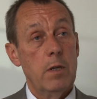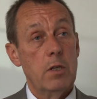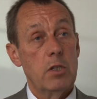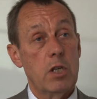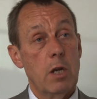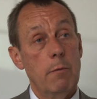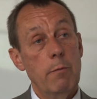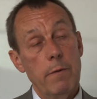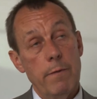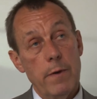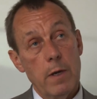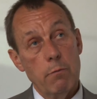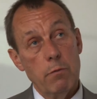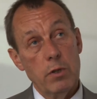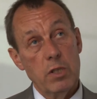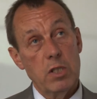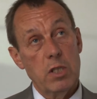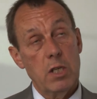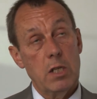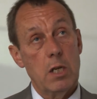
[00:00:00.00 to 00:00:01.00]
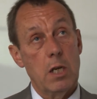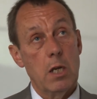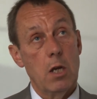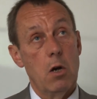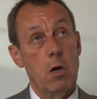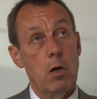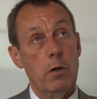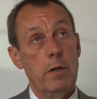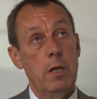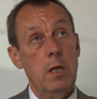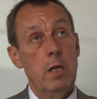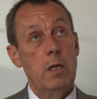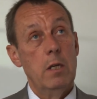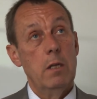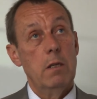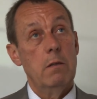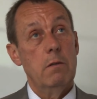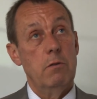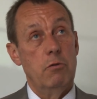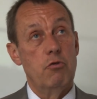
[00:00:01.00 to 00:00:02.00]
Some of it was sitting on
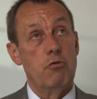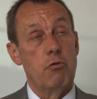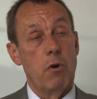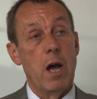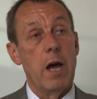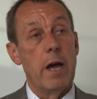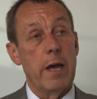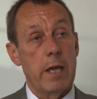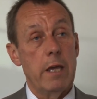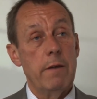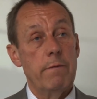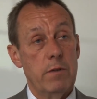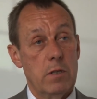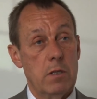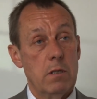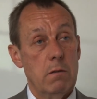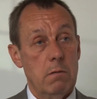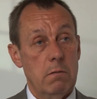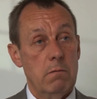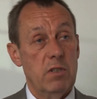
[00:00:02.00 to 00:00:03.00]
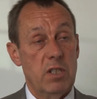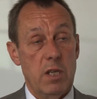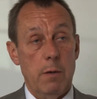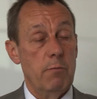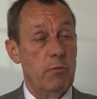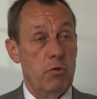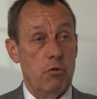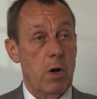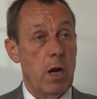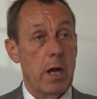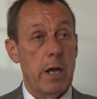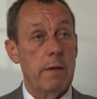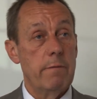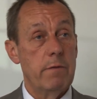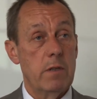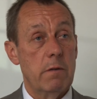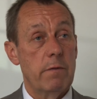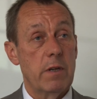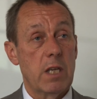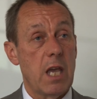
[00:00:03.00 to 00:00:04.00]
drives, zip
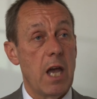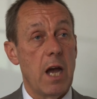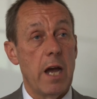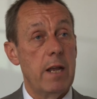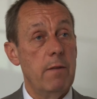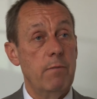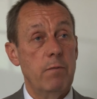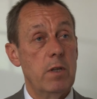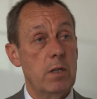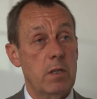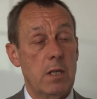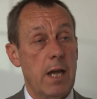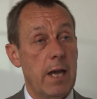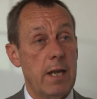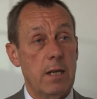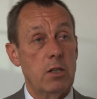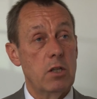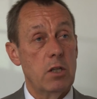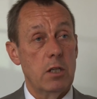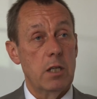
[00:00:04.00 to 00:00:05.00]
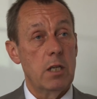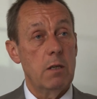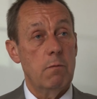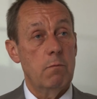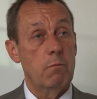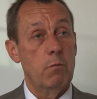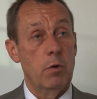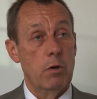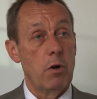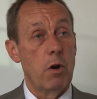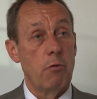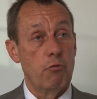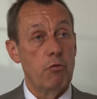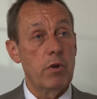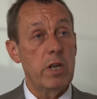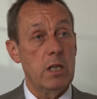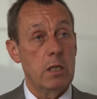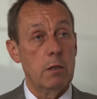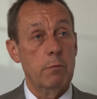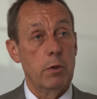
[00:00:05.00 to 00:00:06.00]
drives of a kind that actually were
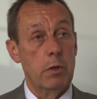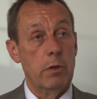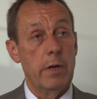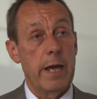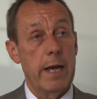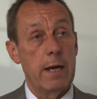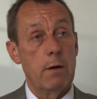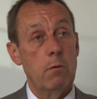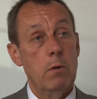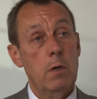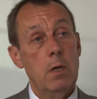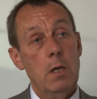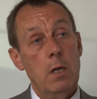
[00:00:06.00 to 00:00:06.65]
unreadable now.